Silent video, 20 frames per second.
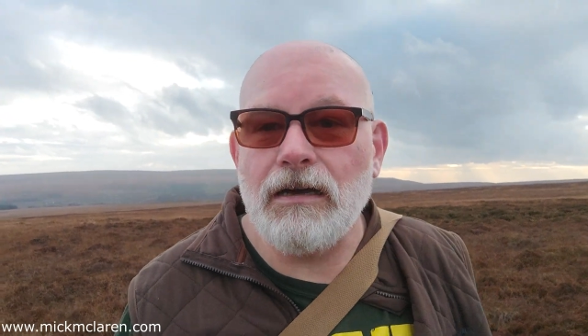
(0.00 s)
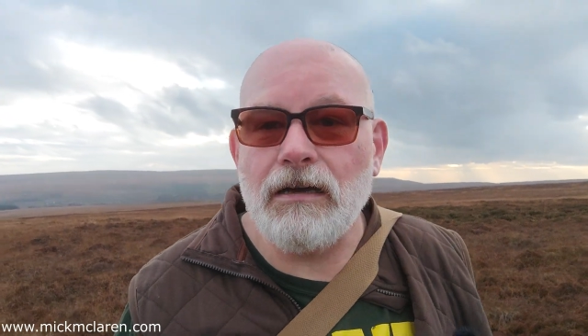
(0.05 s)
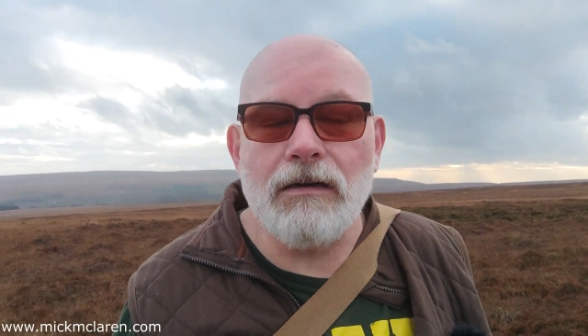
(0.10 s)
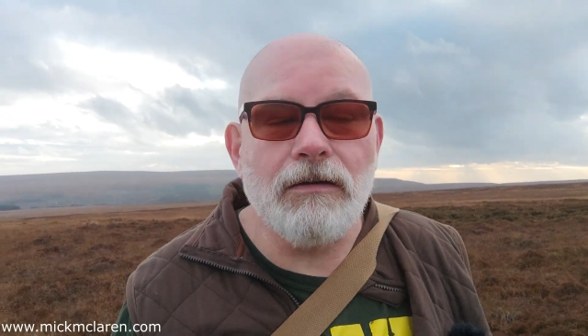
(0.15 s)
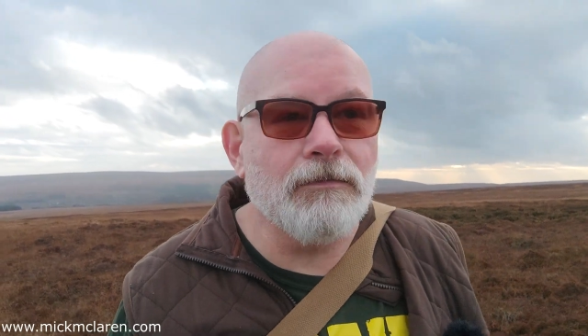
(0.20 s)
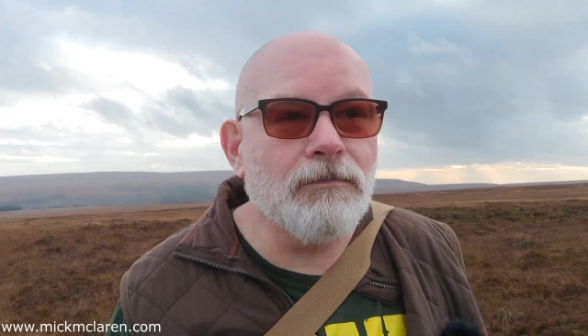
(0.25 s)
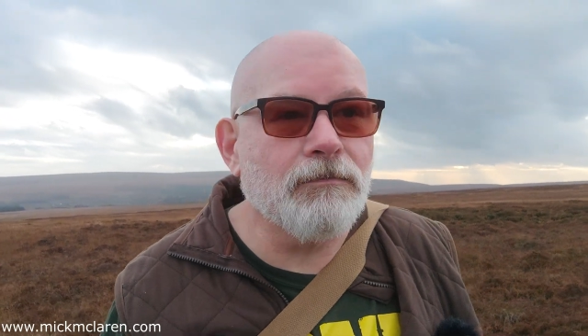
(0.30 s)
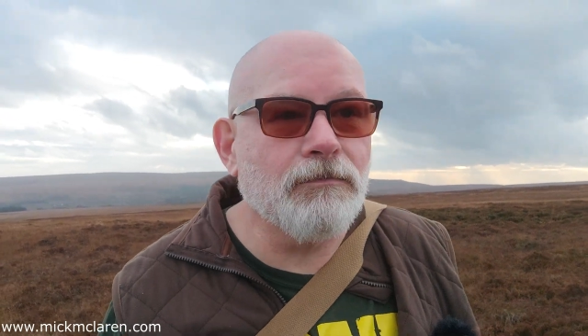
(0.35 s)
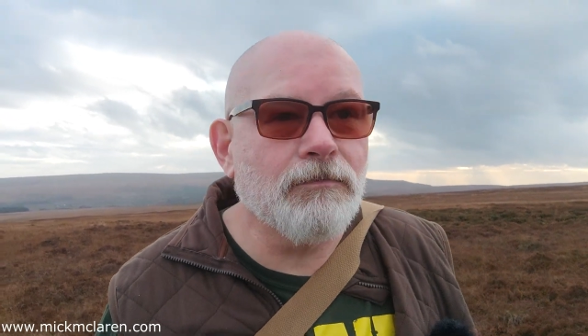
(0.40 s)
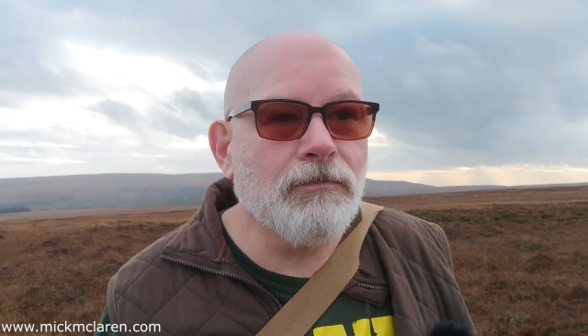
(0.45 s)

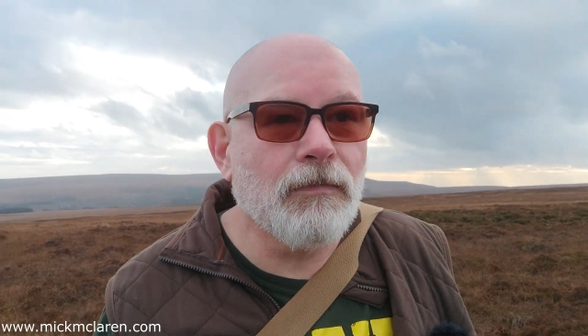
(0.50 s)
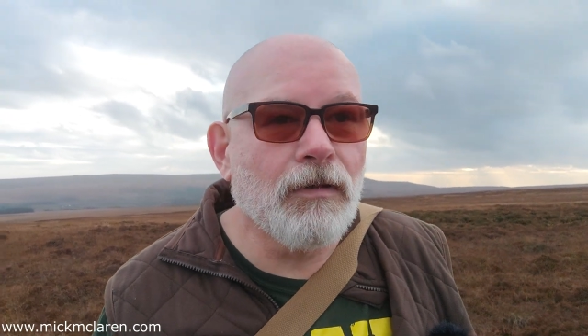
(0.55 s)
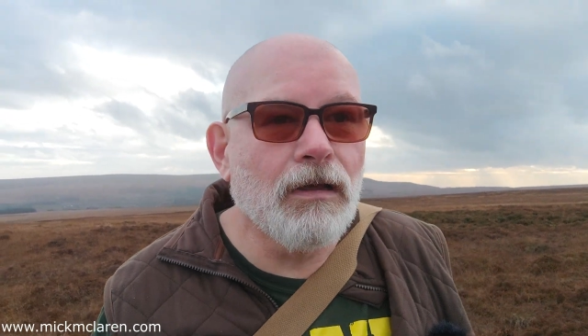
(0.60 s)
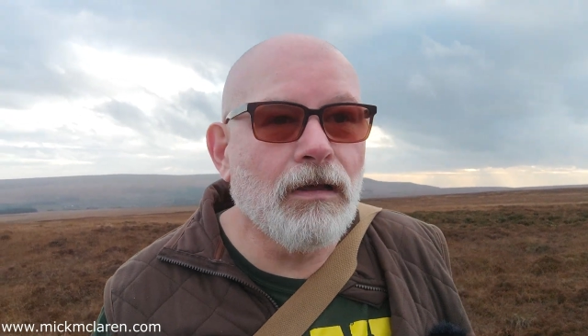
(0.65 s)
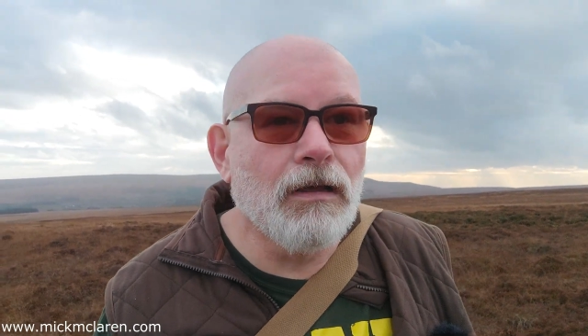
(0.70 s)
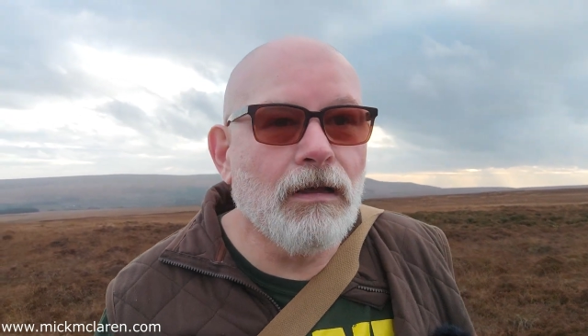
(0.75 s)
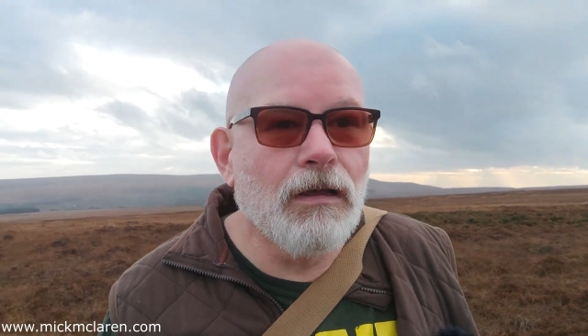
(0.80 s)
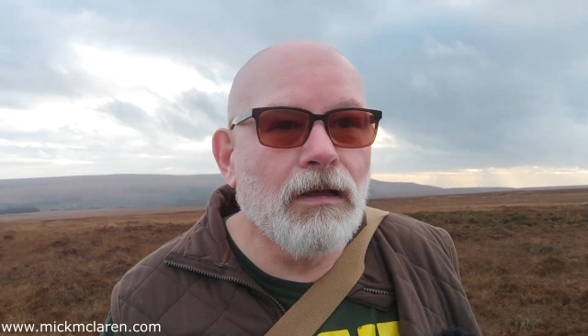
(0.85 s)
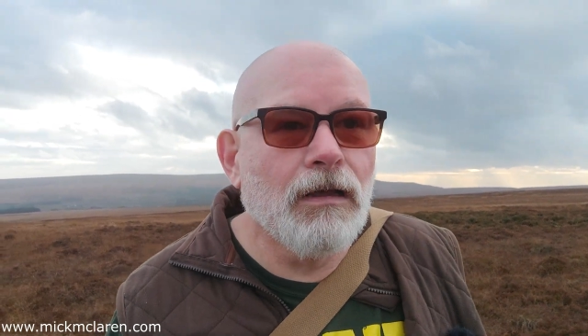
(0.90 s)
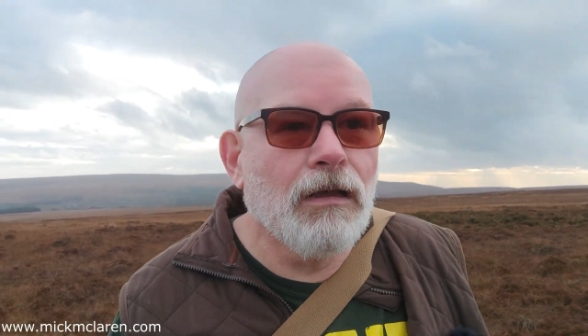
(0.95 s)
in
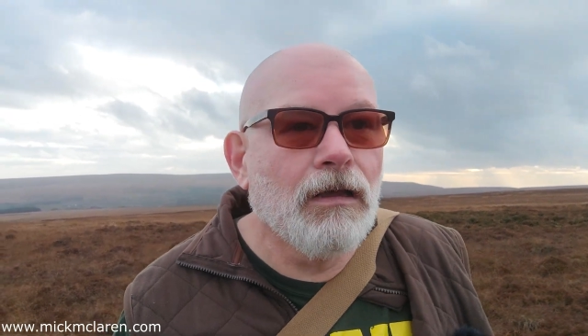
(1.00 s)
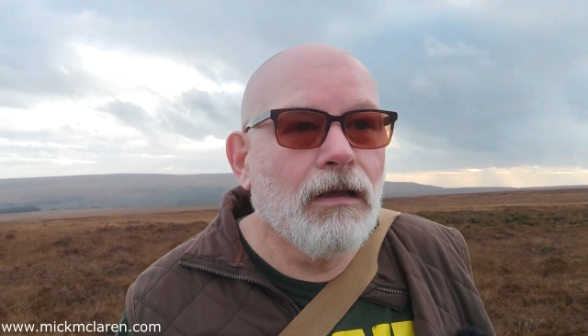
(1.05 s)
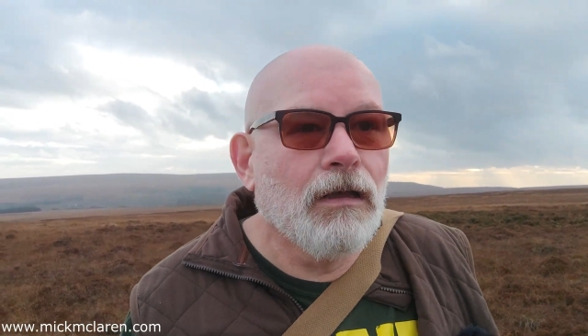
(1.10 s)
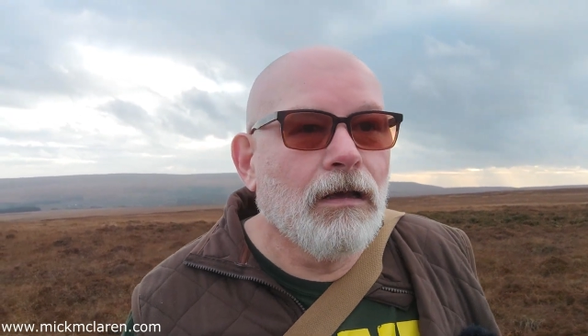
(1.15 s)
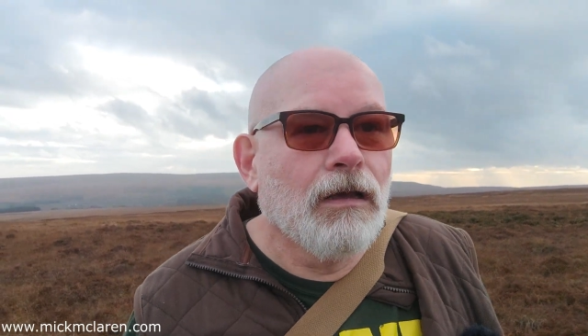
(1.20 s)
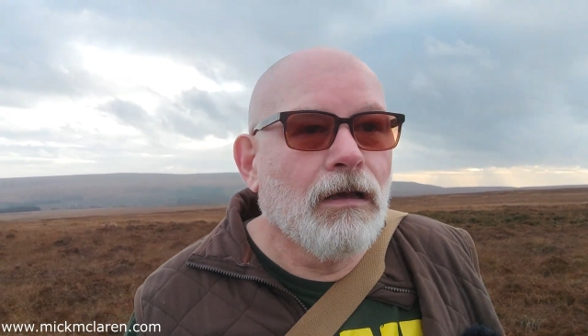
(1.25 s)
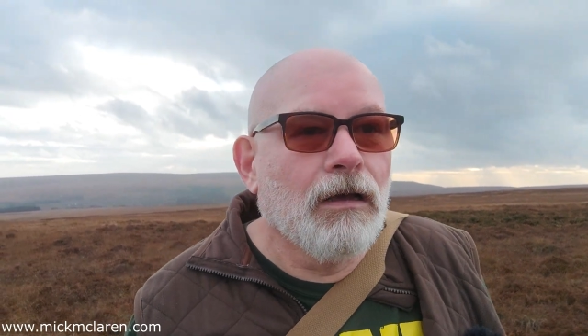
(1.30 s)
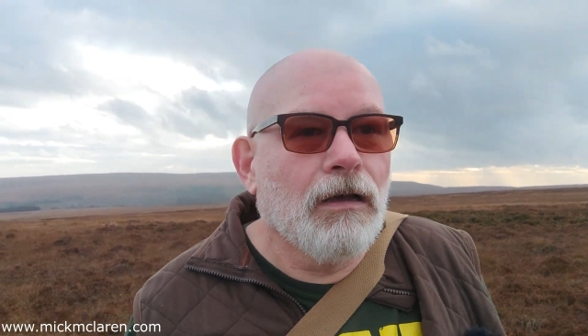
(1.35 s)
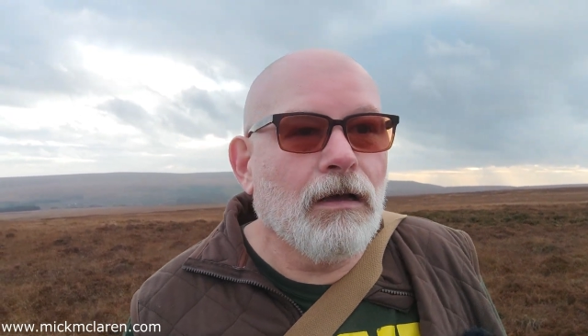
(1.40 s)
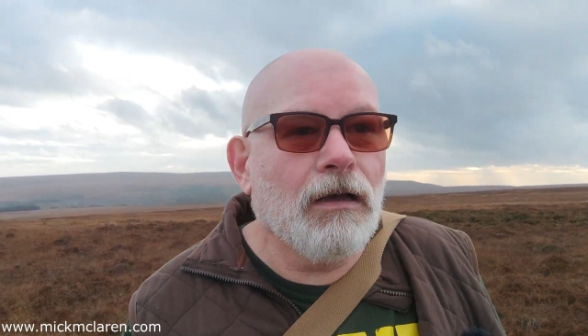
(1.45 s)

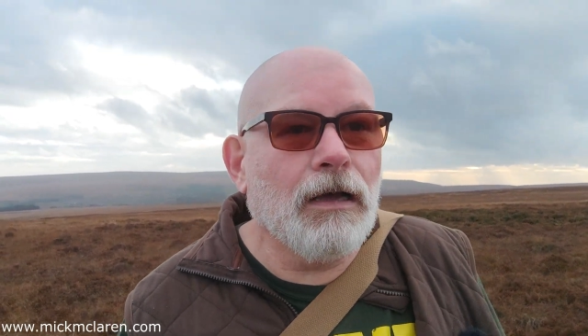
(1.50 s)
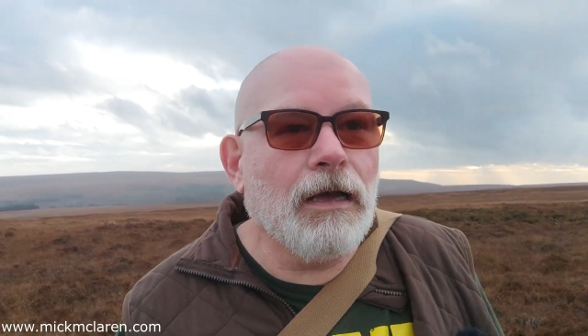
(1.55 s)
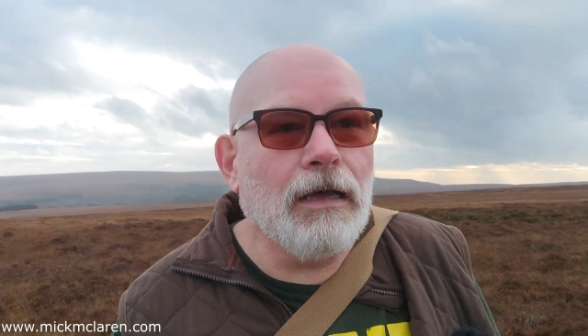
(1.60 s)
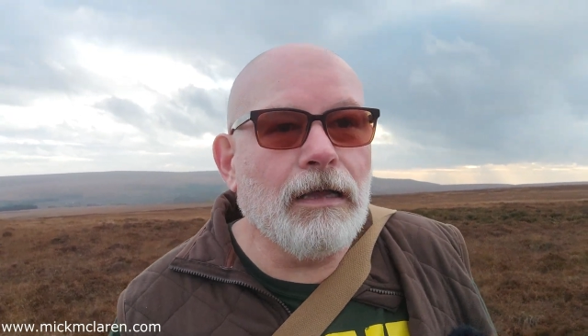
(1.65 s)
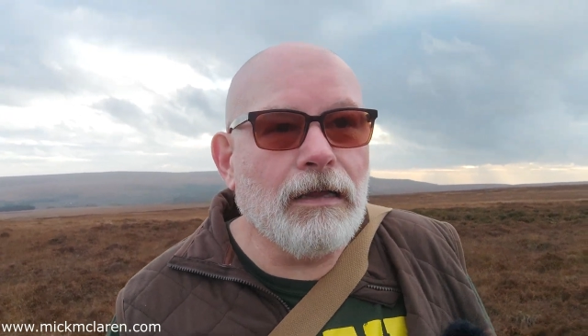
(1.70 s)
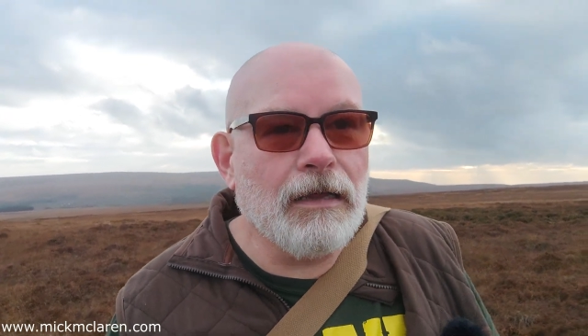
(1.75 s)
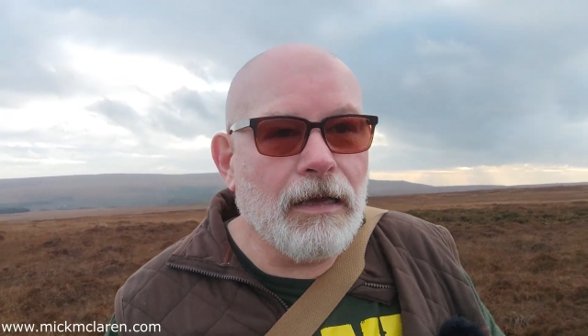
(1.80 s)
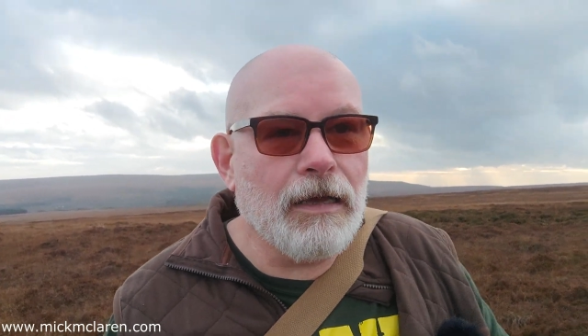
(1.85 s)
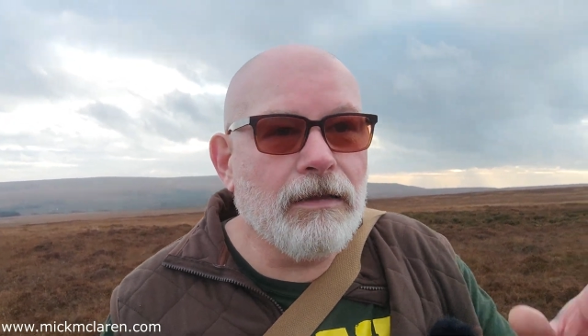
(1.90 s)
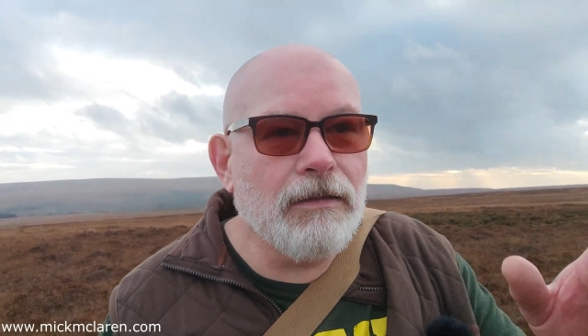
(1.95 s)

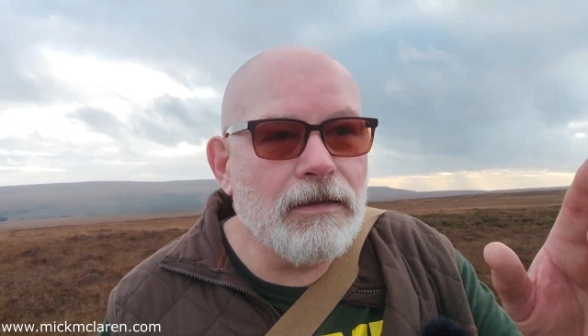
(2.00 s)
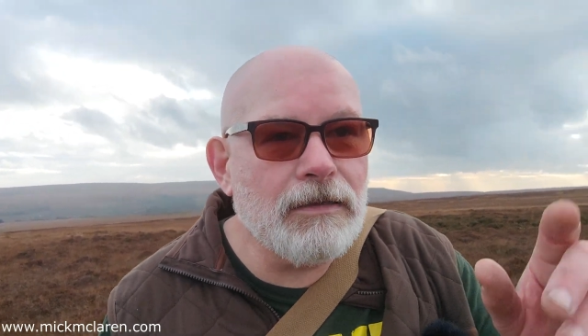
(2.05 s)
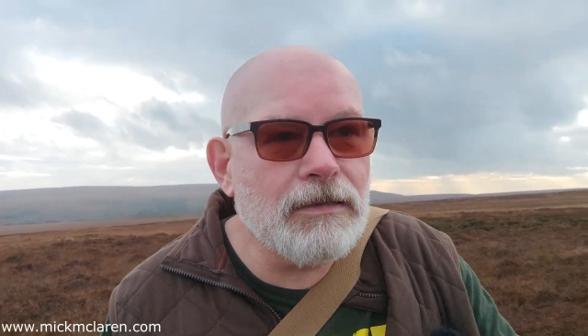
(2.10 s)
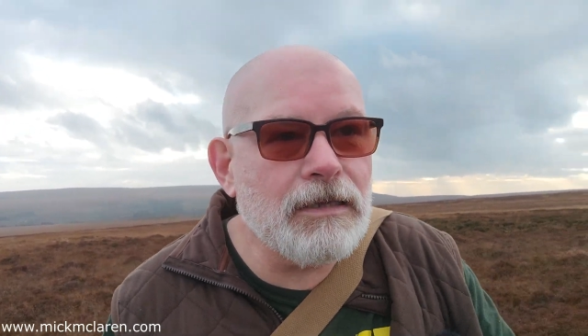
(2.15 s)
the